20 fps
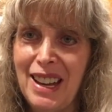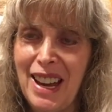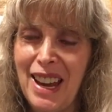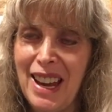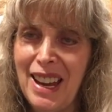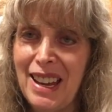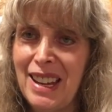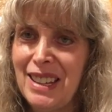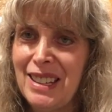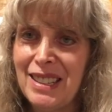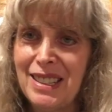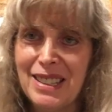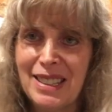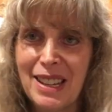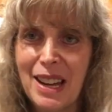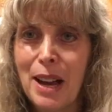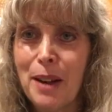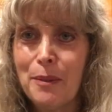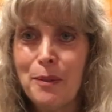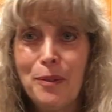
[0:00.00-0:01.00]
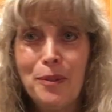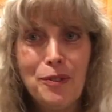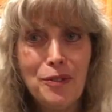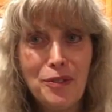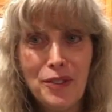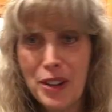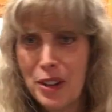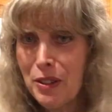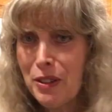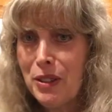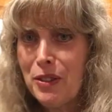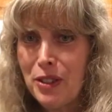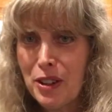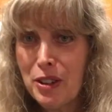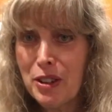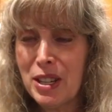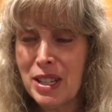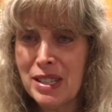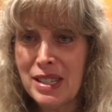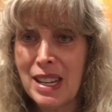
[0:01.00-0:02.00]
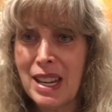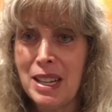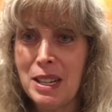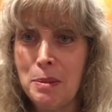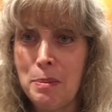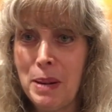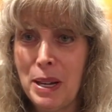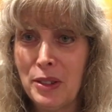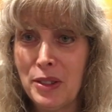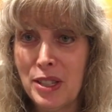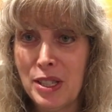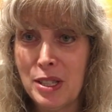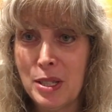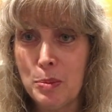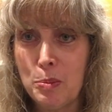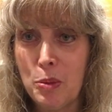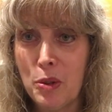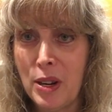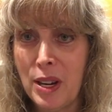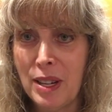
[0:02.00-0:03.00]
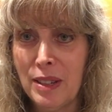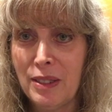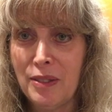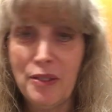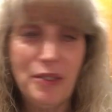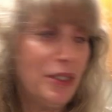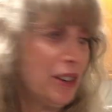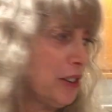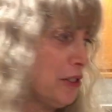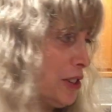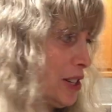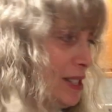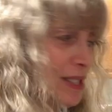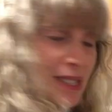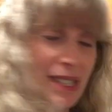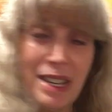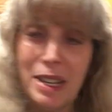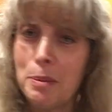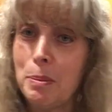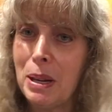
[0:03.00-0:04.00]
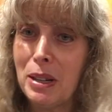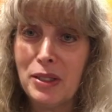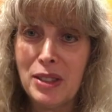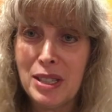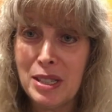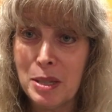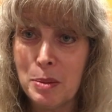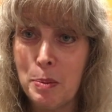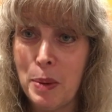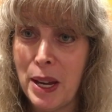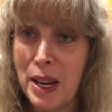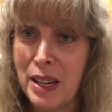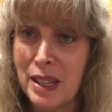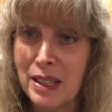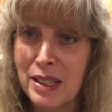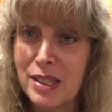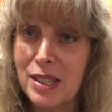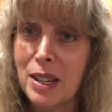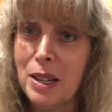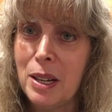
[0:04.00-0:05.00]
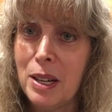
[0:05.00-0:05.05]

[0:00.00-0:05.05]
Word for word: And I'm very, very excited about this brand. Very excited about these bags.